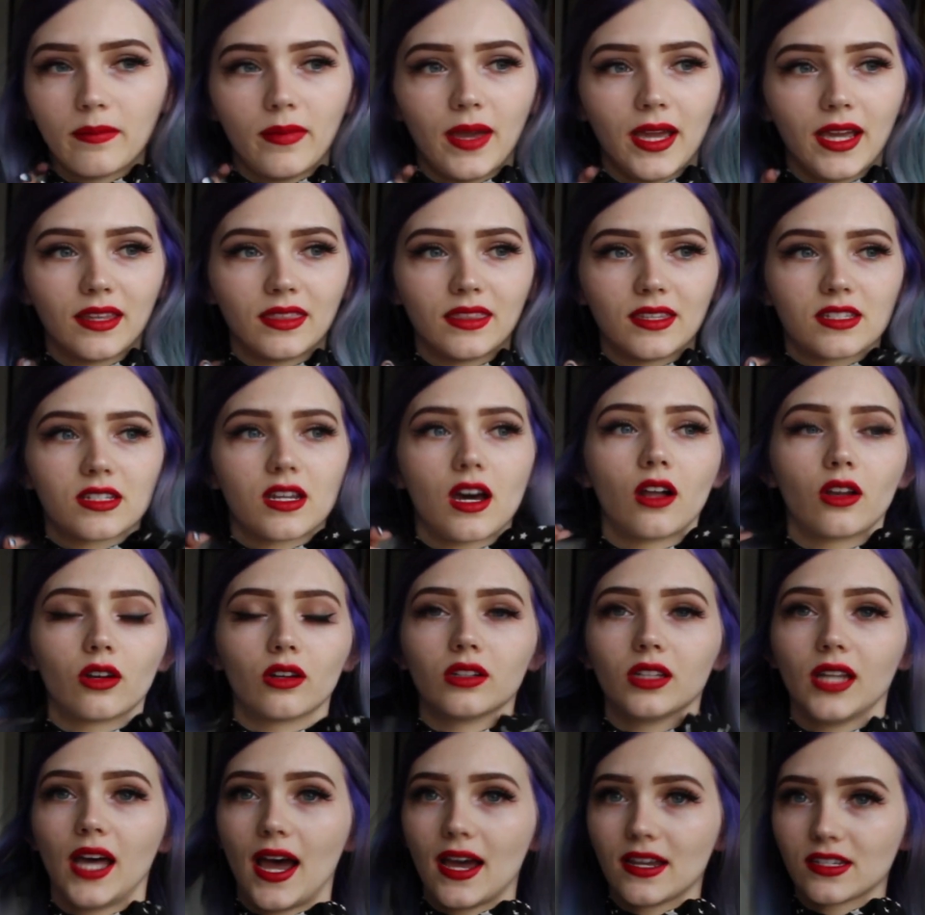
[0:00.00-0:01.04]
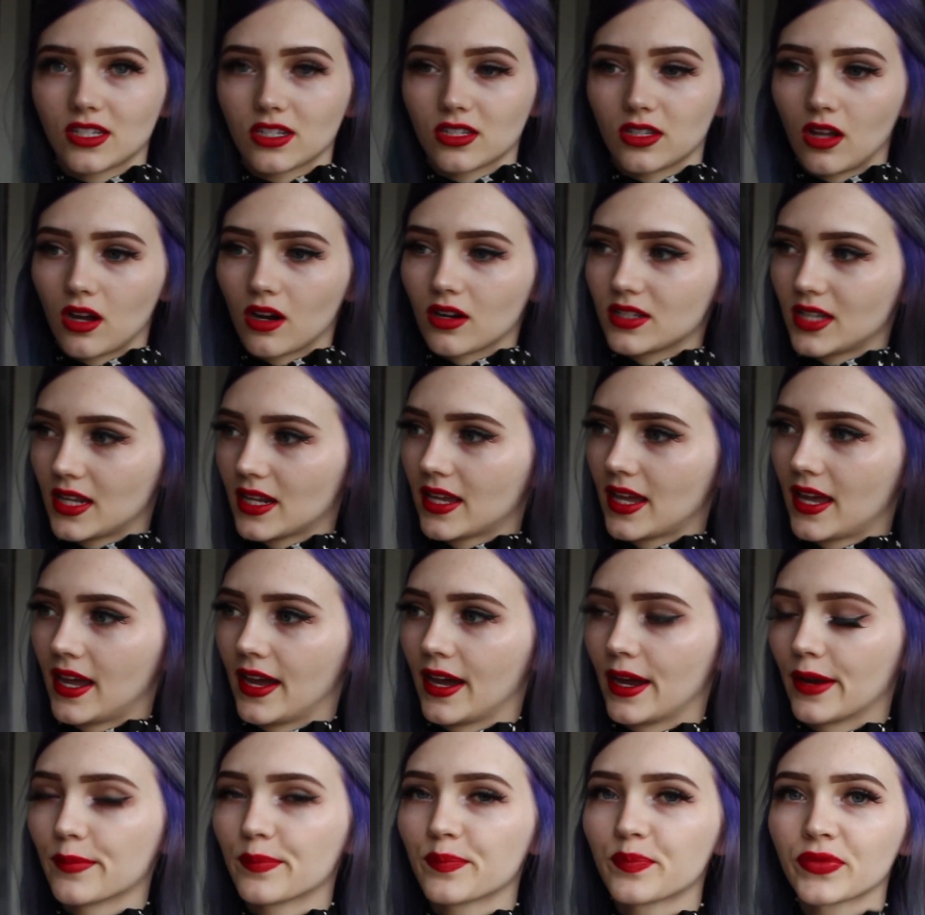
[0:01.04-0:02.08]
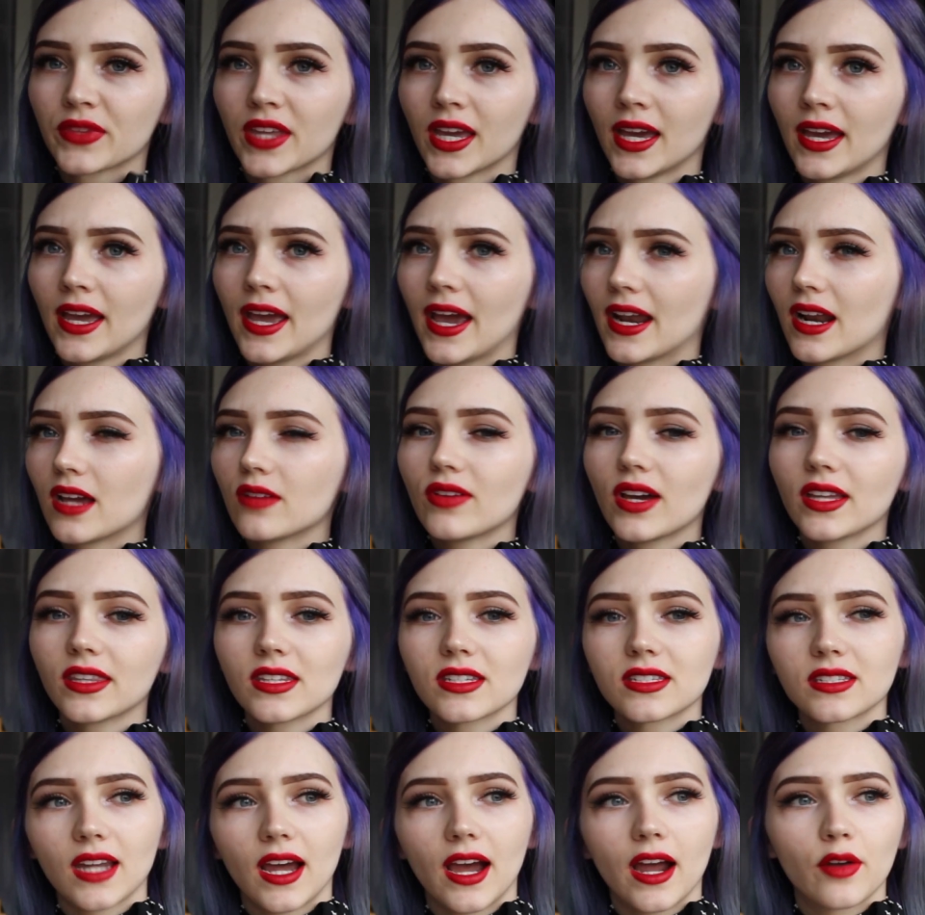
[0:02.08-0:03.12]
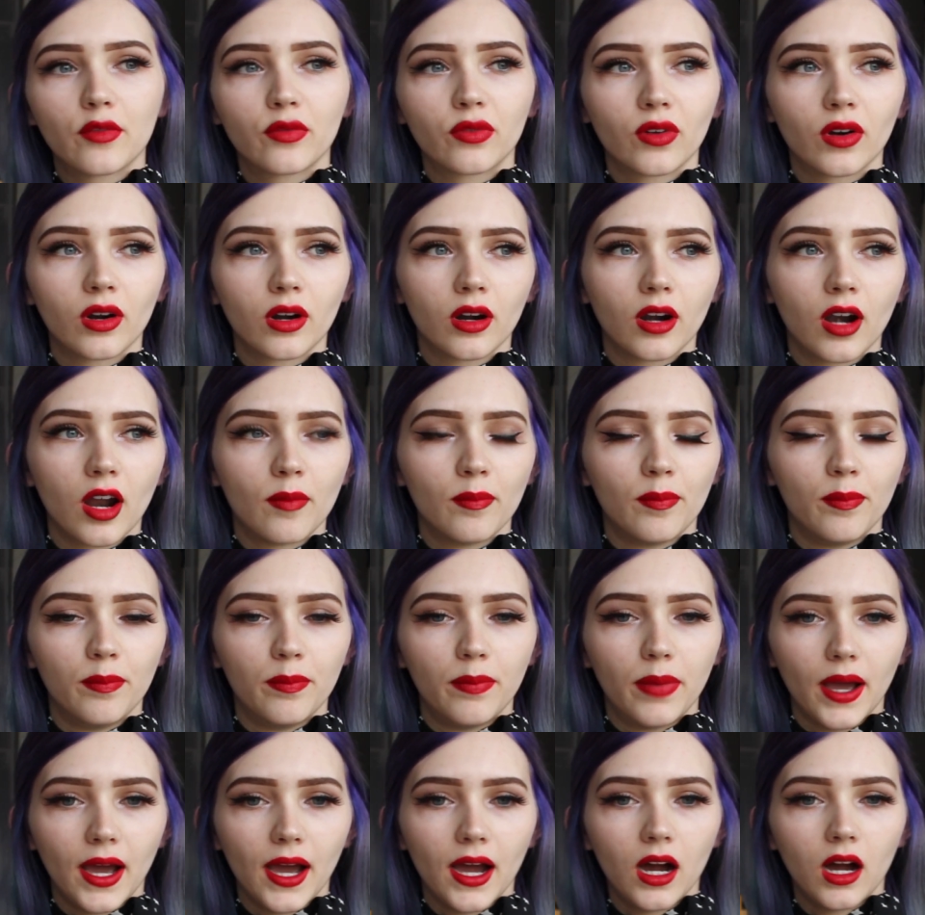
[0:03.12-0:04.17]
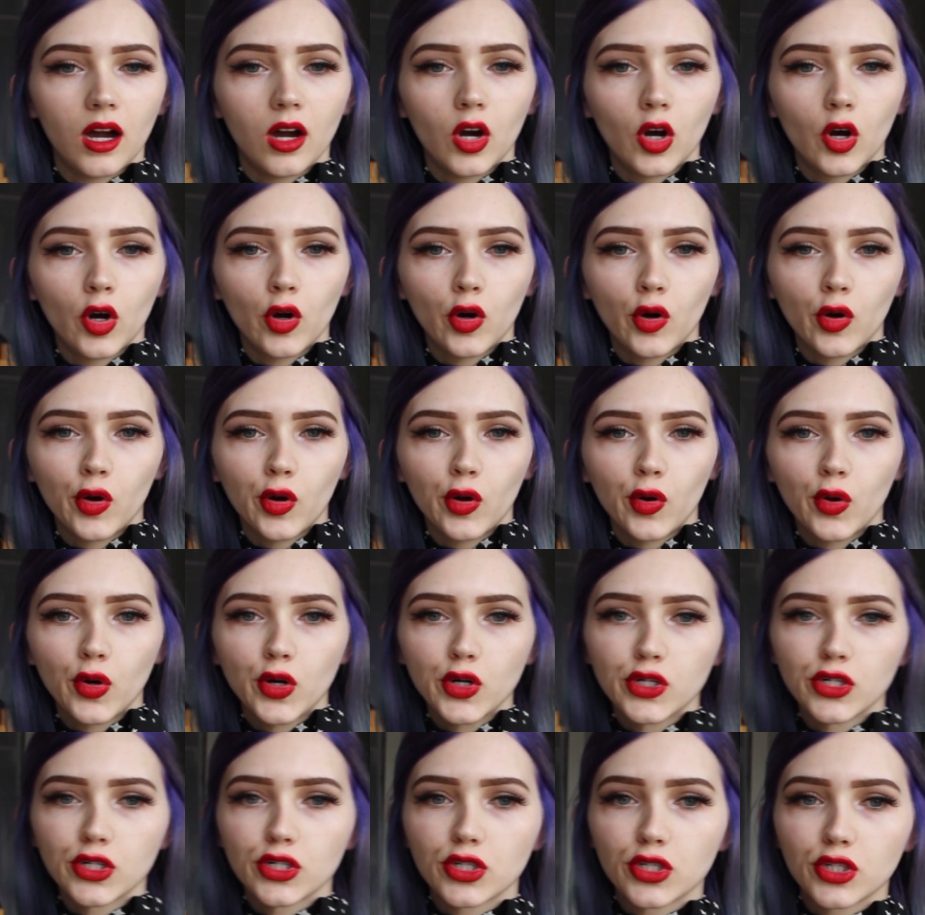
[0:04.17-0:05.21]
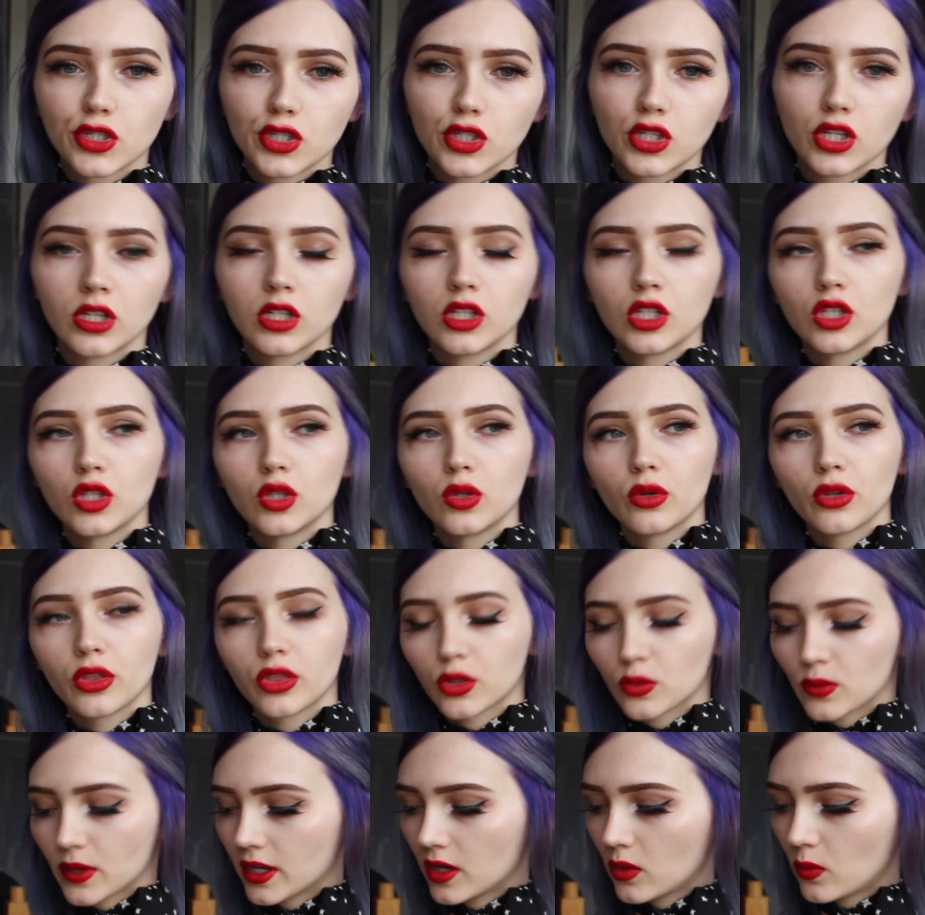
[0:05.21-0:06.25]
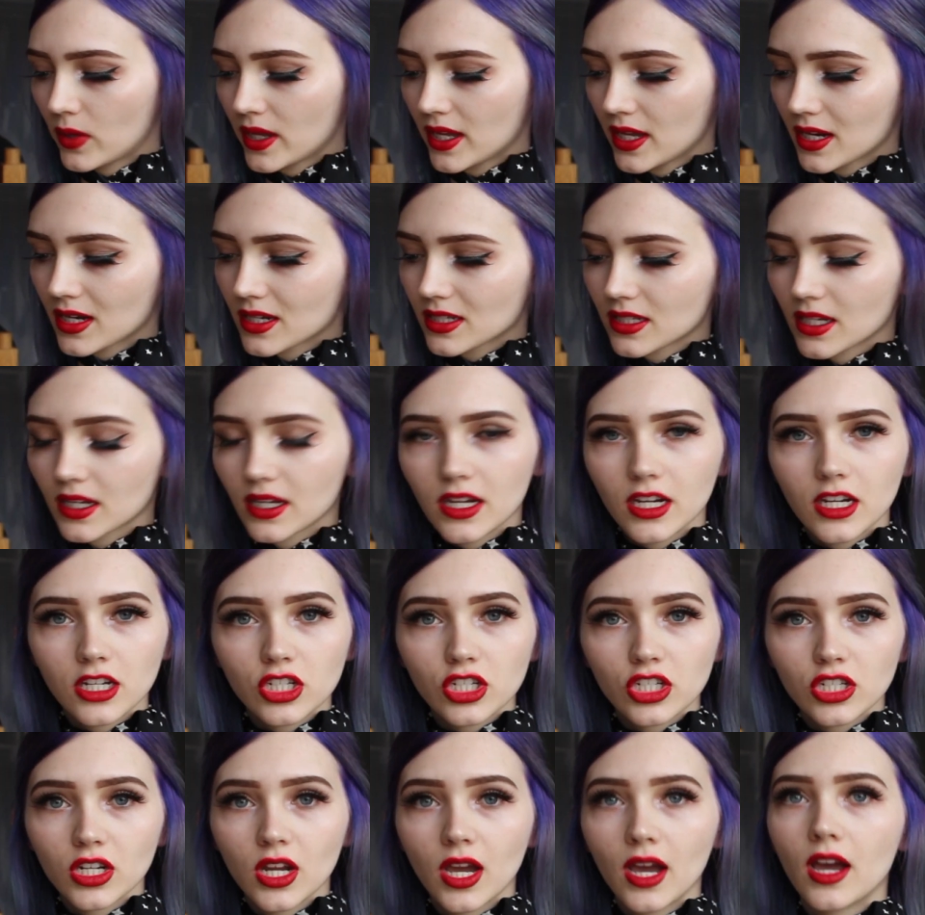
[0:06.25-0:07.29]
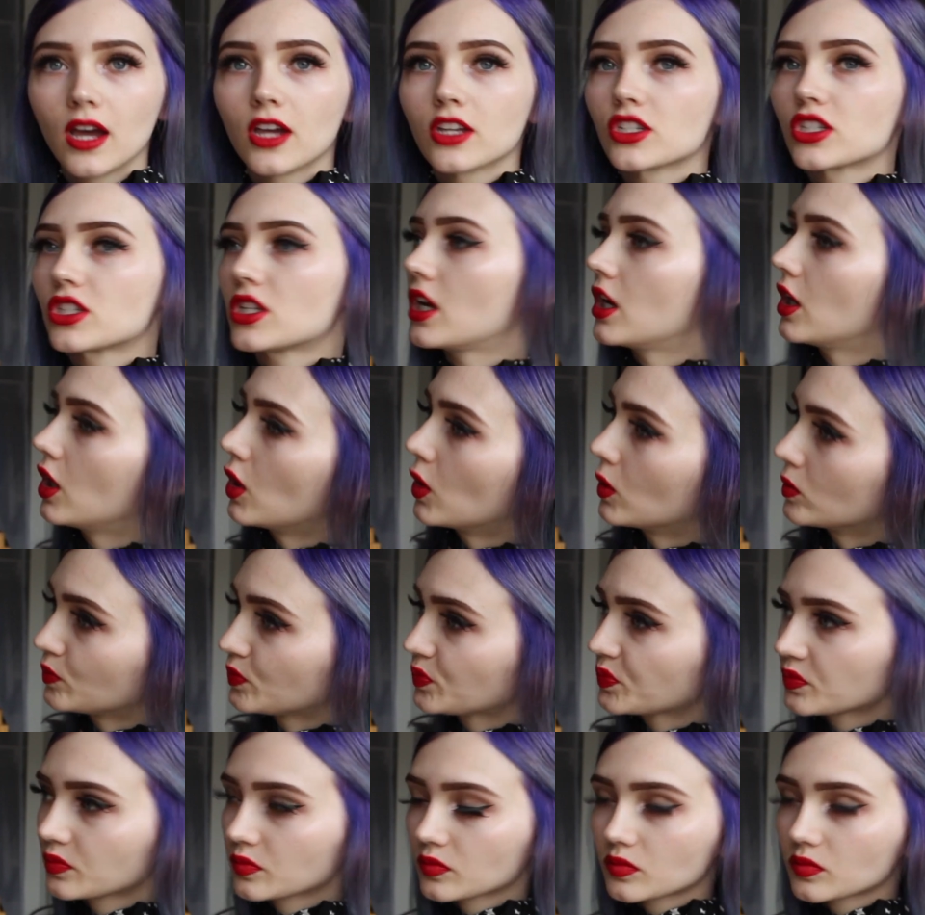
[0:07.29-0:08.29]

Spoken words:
to make this color last as long as I can. And I've had this dyed for about 2-3 weeks-ish, so